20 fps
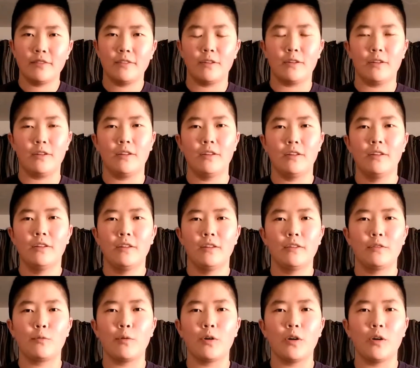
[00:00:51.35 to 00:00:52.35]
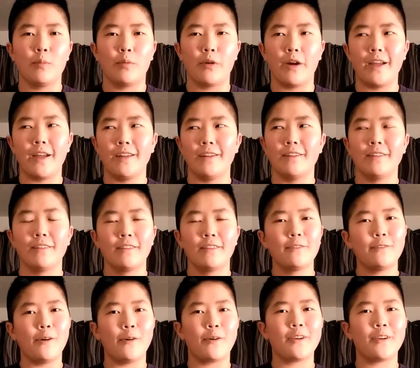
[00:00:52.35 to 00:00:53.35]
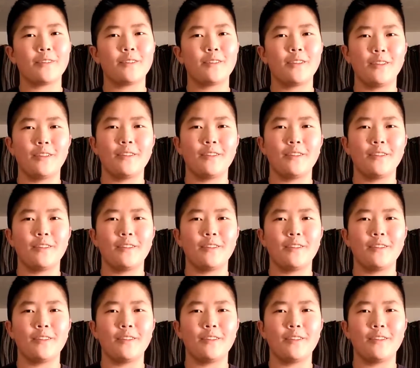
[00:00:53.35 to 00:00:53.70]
little squirrel brain focused,